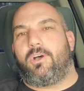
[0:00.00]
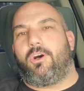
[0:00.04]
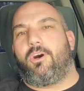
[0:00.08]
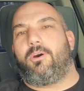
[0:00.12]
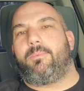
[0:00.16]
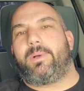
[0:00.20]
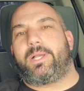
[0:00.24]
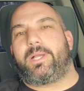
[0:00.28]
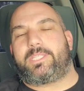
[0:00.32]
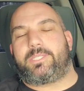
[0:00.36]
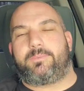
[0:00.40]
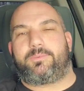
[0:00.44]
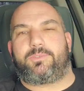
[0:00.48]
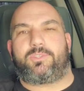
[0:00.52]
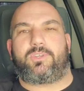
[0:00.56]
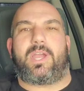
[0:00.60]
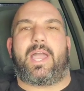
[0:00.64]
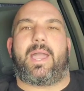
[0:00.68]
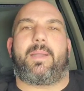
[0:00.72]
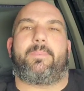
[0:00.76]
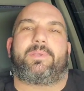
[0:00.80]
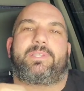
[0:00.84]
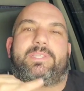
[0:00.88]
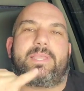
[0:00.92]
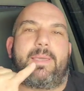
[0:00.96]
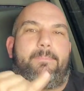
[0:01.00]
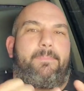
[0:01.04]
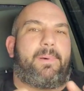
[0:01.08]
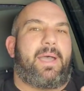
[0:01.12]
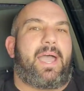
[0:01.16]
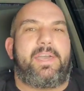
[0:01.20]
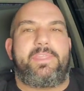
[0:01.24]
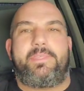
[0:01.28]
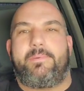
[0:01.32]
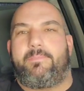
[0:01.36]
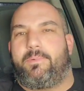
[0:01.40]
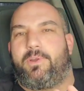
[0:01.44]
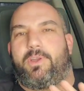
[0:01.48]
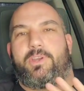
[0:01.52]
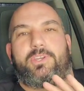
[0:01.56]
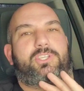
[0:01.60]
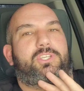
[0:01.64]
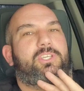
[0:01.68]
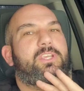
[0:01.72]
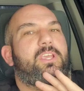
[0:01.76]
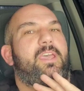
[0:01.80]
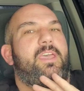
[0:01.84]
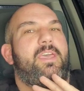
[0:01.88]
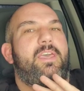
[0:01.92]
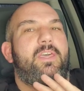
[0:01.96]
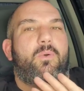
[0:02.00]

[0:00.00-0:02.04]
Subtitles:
all my subscribers that buy the merch,